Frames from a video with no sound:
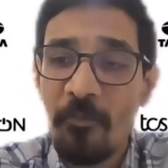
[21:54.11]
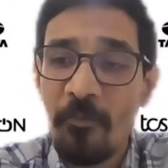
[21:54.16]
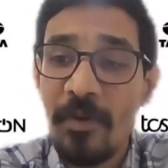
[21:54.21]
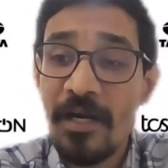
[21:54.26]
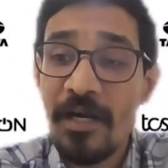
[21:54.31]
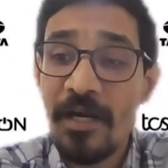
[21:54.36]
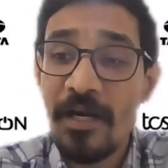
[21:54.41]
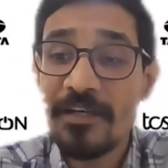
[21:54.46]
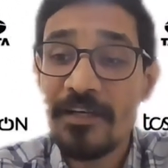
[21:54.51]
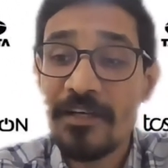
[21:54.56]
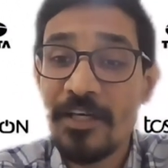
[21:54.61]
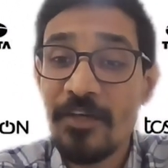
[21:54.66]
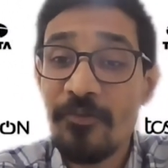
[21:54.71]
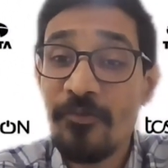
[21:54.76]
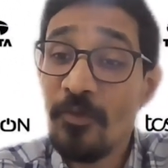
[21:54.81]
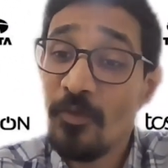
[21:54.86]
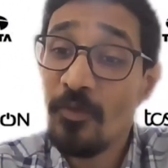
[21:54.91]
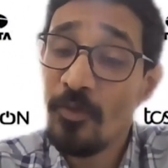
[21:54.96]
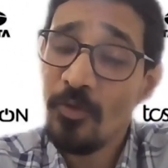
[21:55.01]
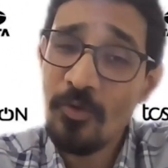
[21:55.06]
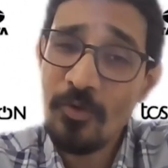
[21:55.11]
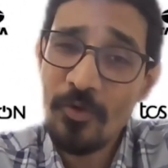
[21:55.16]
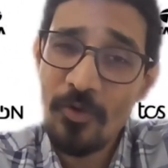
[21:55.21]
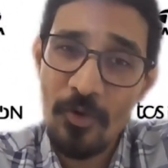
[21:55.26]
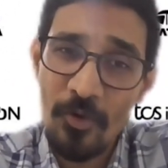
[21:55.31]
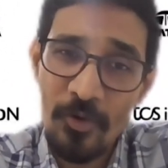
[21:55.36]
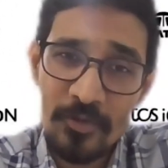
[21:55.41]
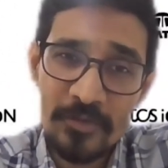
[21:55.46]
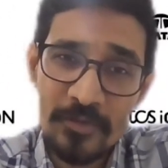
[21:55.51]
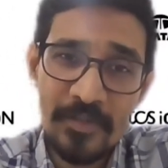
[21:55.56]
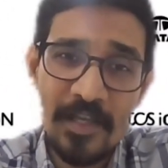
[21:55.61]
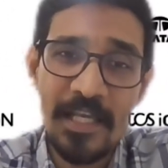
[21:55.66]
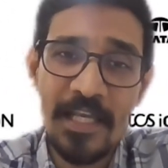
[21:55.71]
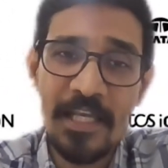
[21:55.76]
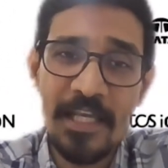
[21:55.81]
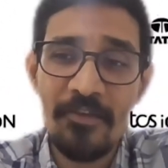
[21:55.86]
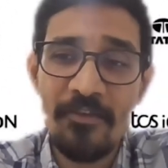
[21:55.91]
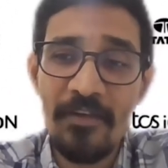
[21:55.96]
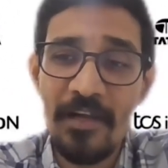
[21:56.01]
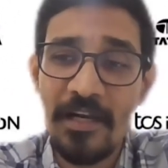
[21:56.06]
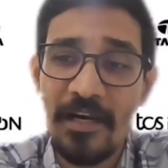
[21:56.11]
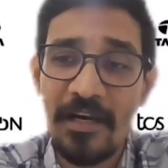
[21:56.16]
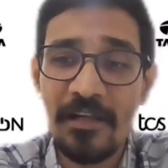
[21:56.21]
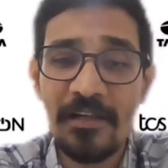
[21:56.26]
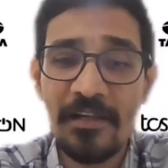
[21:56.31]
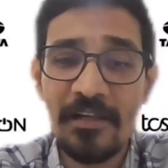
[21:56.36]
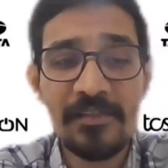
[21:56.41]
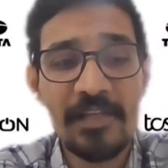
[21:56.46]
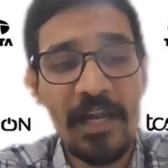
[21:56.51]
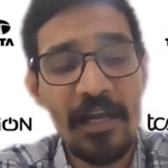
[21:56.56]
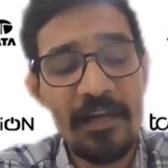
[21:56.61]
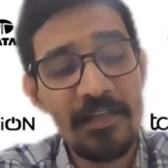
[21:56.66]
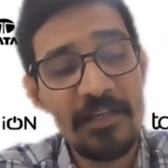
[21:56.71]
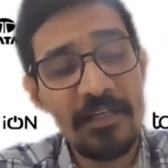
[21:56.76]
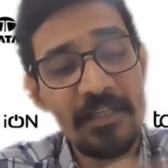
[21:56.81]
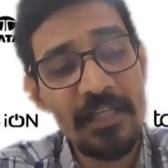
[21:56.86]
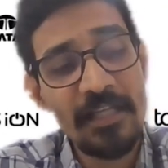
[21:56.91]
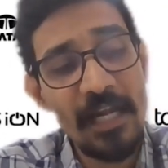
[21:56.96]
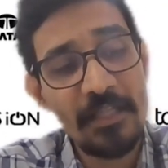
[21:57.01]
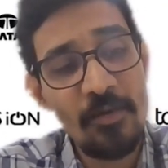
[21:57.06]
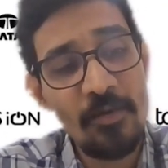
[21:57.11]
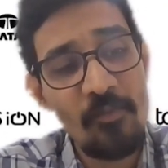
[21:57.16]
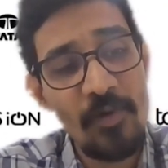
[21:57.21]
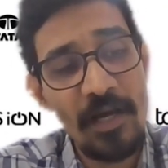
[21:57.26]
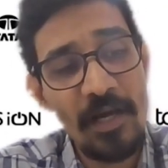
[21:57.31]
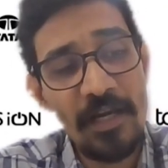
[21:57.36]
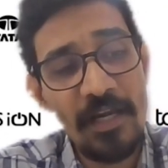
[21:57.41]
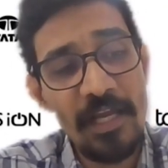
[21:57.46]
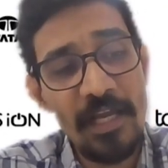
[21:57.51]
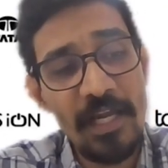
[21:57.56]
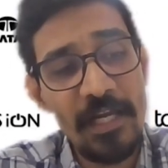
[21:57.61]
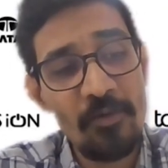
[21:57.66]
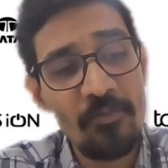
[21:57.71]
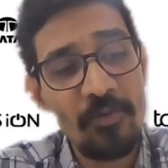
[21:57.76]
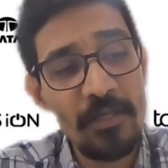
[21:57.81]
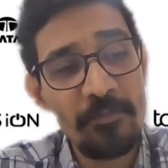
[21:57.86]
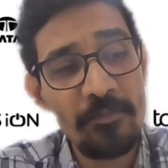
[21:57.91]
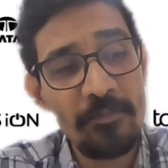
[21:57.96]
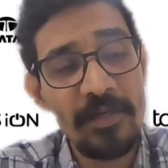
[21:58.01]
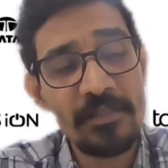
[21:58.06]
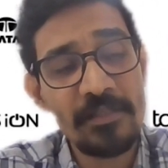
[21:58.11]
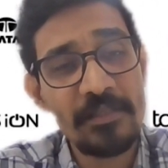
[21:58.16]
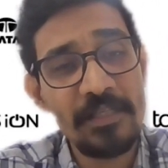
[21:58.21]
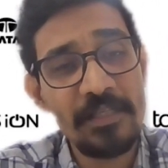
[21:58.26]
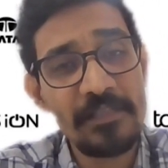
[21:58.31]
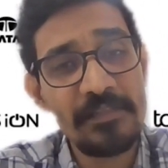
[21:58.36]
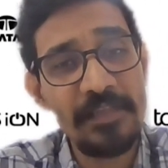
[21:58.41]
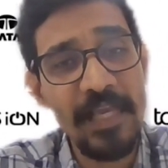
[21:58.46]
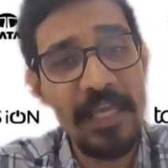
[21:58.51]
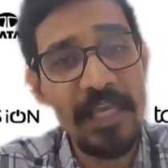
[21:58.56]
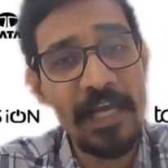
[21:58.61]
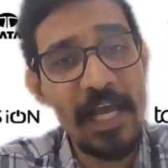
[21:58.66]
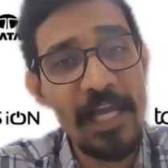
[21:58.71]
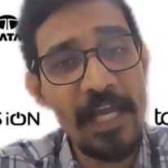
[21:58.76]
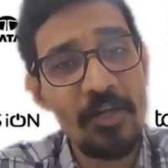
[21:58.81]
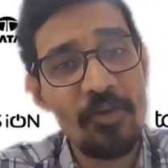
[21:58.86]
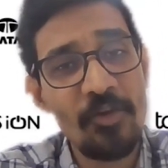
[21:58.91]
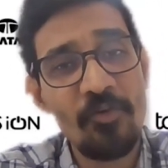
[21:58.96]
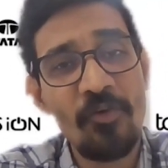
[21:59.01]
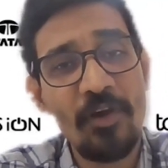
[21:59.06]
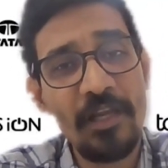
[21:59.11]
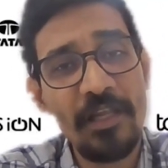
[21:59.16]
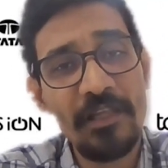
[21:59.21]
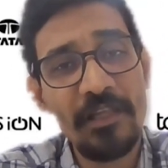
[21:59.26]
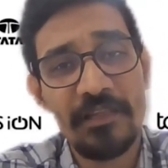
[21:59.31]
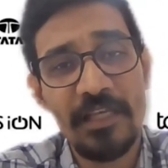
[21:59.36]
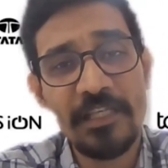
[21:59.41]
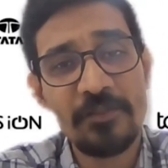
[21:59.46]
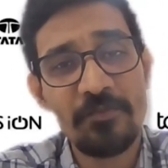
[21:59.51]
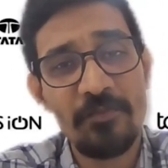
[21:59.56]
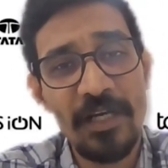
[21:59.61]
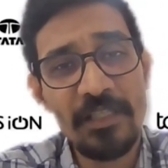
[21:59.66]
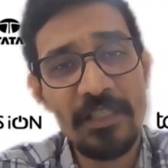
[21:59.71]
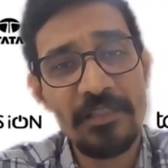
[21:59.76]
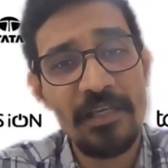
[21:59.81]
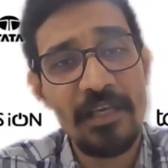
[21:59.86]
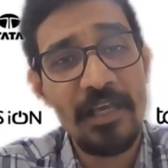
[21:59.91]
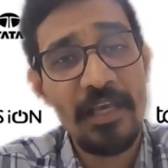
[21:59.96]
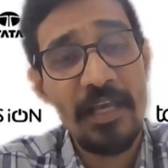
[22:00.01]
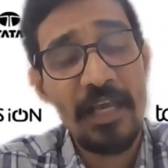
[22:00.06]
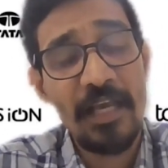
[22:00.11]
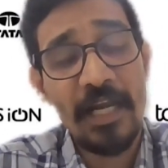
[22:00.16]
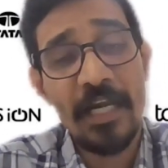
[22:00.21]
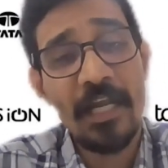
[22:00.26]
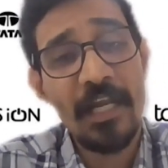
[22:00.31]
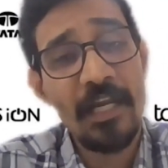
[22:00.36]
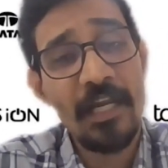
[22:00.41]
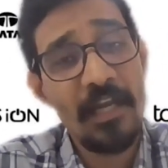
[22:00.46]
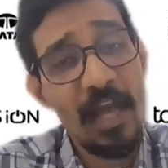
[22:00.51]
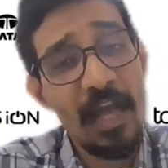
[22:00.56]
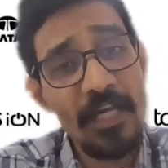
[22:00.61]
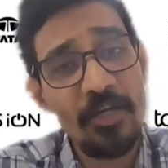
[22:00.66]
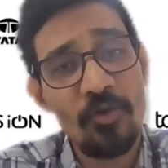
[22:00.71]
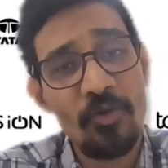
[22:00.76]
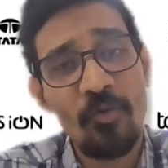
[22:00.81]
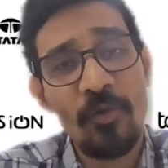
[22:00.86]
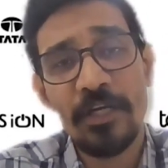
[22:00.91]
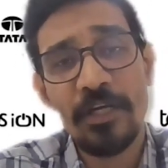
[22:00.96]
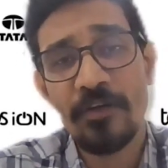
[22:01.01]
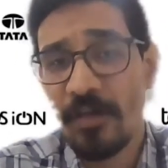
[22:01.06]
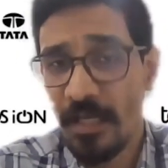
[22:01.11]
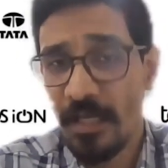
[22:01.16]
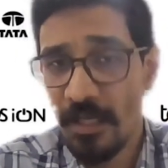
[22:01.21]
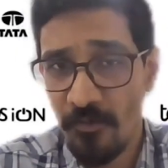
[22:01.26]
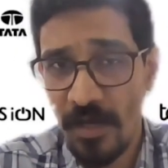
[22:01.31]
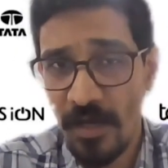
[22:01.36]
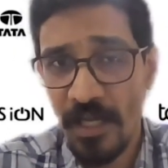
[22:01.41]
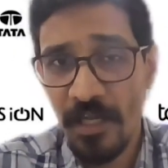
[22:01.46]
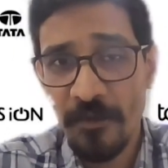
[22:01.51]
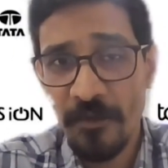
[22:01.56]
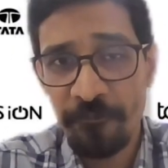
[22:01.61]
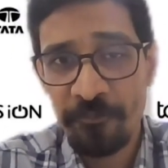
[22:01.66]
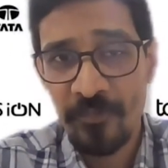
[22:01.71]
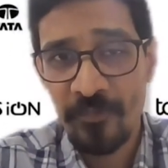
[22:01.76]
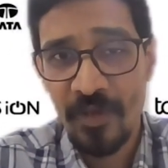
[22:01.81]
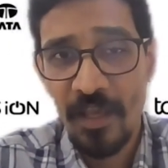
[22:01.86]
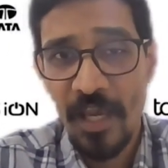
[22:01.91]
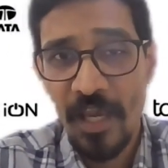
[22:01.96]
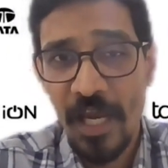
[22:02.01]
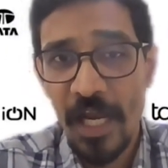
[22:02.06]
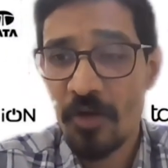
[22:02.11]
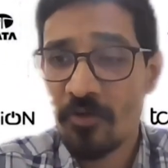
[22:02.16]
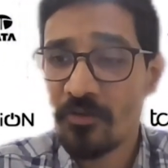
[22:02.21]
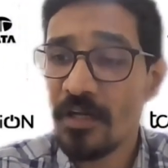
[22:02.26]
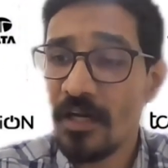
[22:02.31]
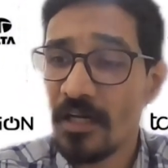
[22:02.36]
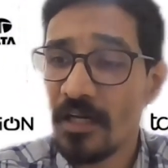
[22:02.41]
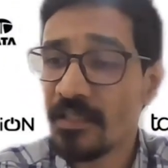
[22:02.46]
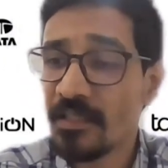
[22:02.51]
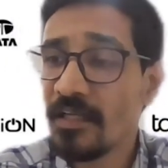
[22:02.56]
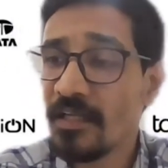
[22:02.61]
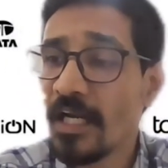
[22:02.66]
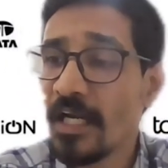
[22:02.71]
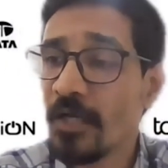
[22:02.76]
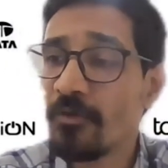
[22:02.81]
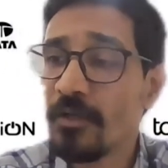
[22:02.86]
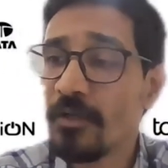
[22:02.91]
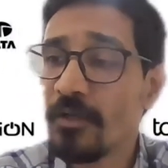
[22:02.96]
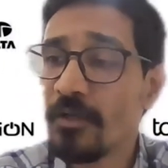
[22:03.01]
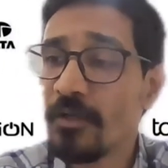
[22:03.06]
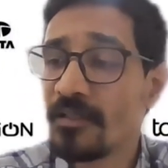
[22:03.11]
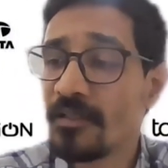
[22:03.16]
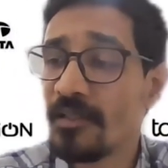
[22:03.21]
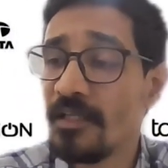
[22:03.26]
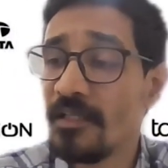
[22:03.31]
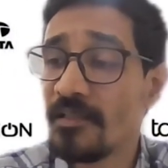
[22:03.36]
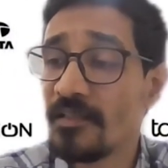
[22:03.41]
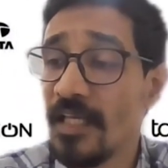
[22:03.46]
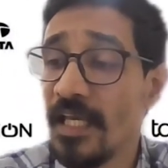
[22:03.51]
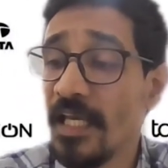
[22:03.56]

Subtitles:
But if you look closely, you will understand that at the one hand, one person is saying, I know only this much, and then I know it very well. And on the other hand, one person is